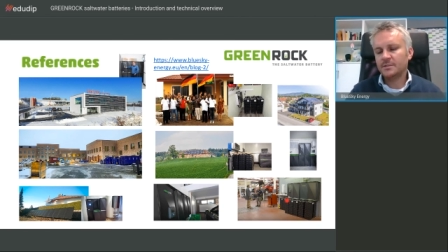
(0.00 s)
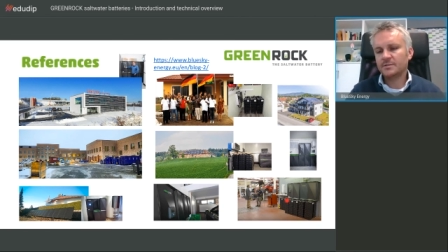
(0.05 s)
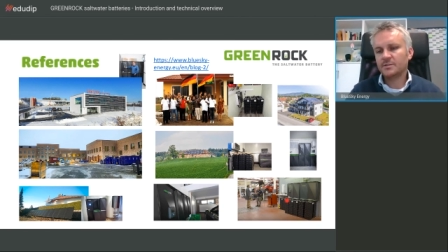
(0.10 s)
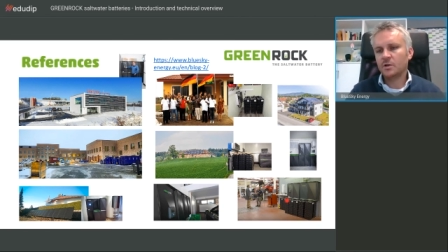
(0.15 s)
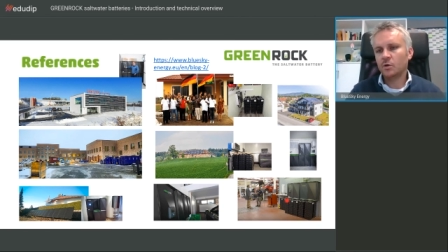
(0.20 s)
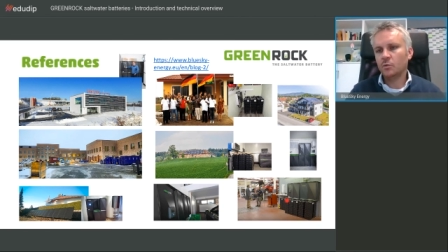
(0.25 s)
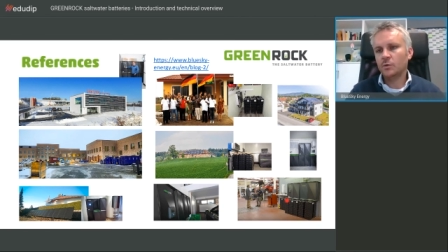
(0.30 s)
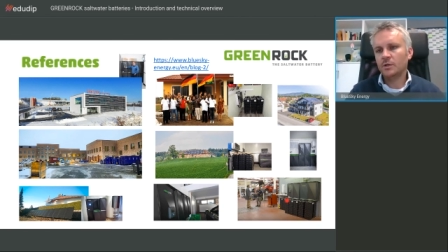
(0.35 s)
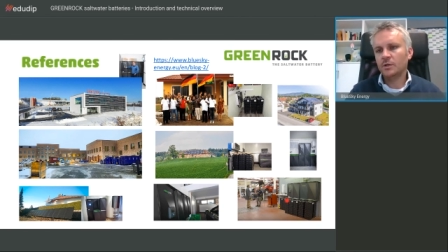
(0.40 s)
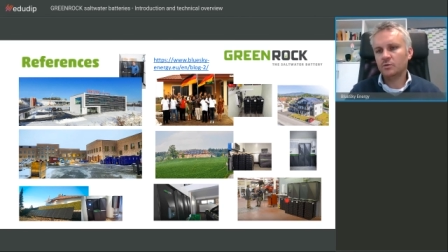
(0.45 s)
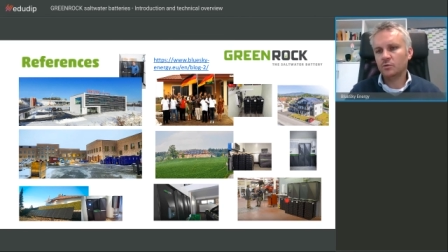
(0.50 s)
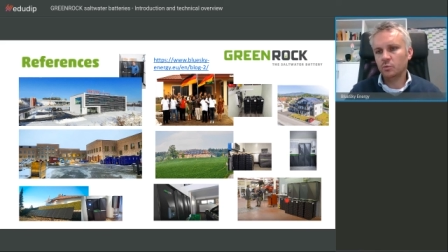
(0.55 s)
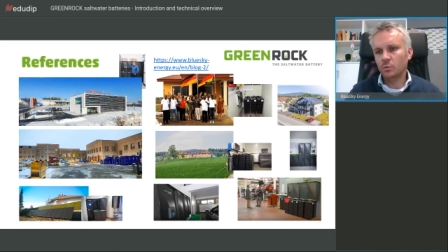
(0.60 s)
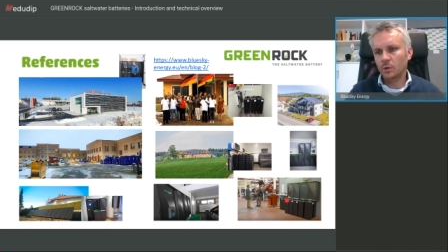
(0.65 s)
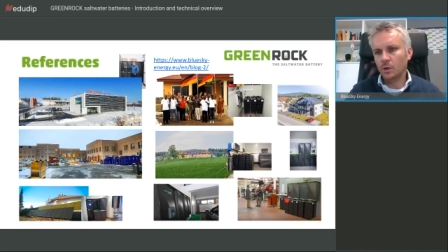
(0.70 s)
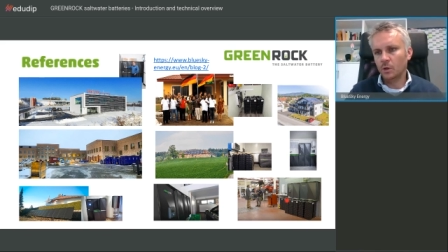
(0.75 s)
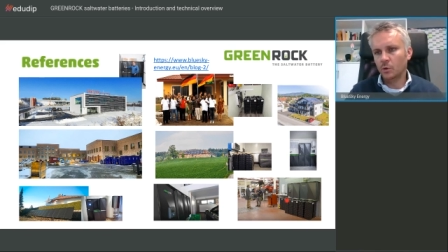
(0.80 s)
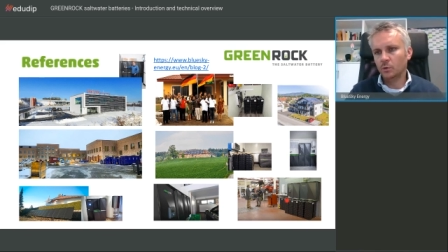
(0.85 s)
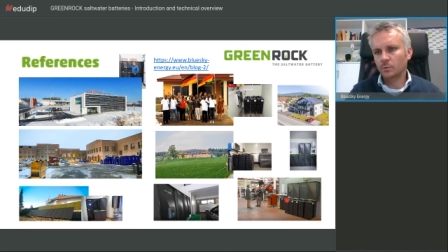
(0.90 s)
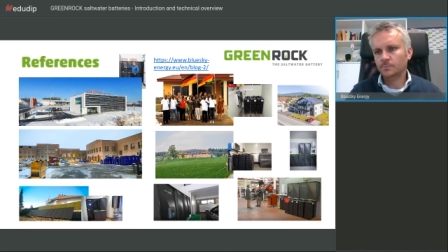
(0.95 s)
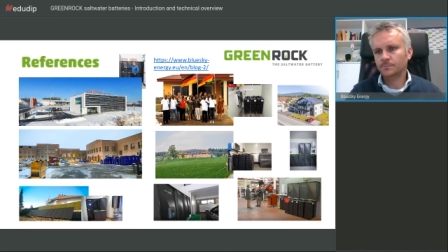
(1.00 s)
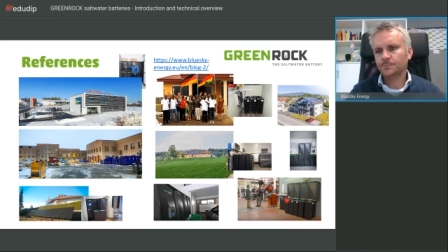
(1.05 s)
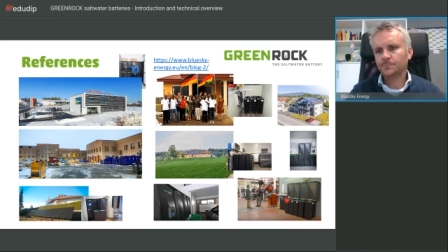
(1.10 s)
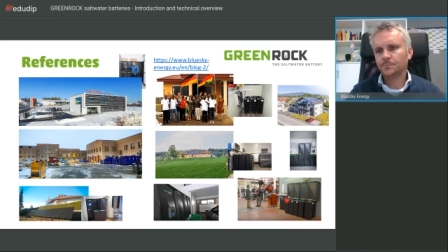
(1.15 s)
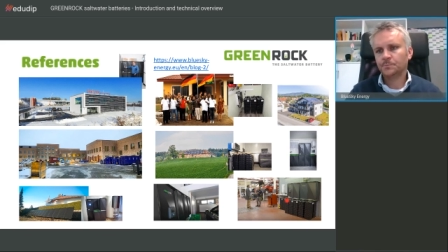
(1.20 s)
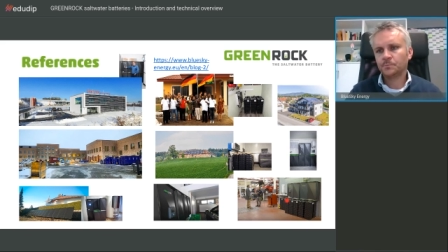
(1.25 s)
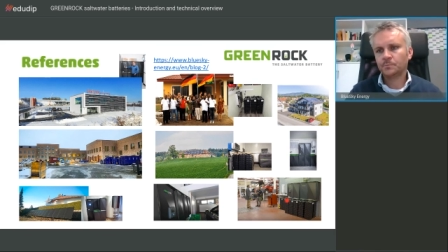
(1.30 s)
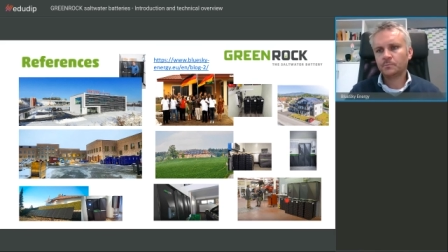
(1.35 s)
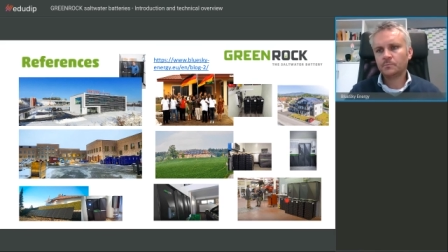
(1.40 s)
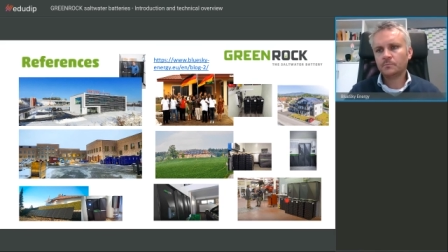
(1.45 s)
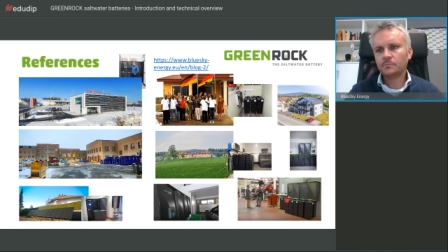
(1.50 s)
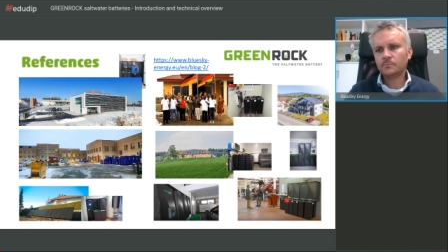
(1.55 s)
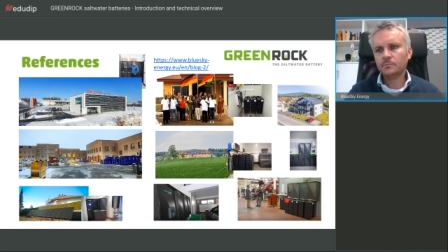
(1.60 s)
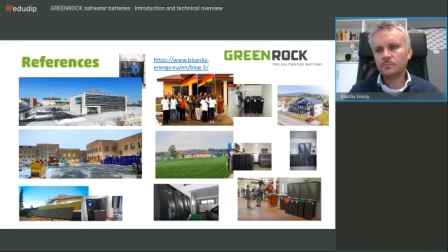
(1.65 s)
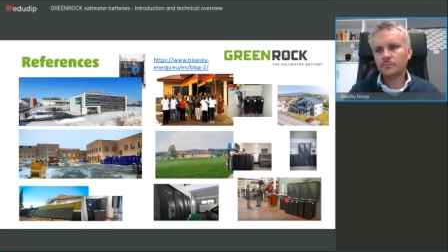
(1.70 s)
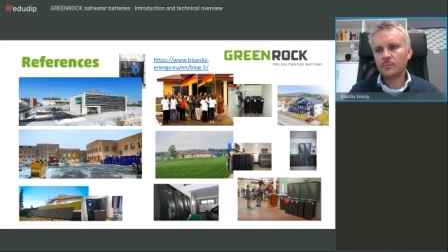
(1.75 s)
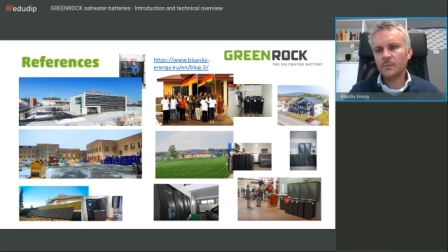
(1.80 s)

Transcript: but it still can be used.